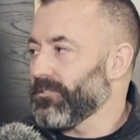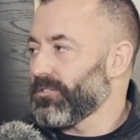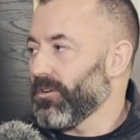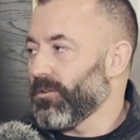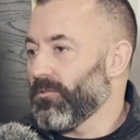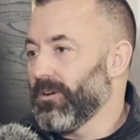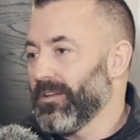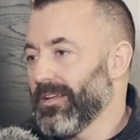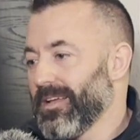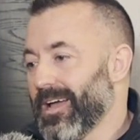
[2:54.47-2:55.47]
So
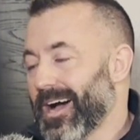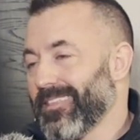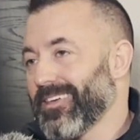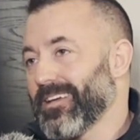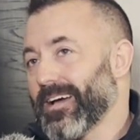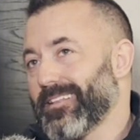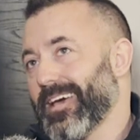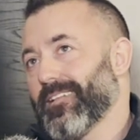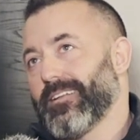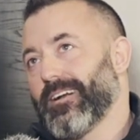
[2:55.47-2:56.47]
I think I
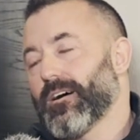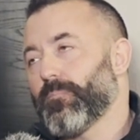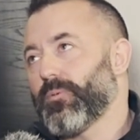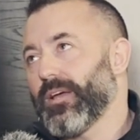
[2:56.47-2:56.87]
tallied it up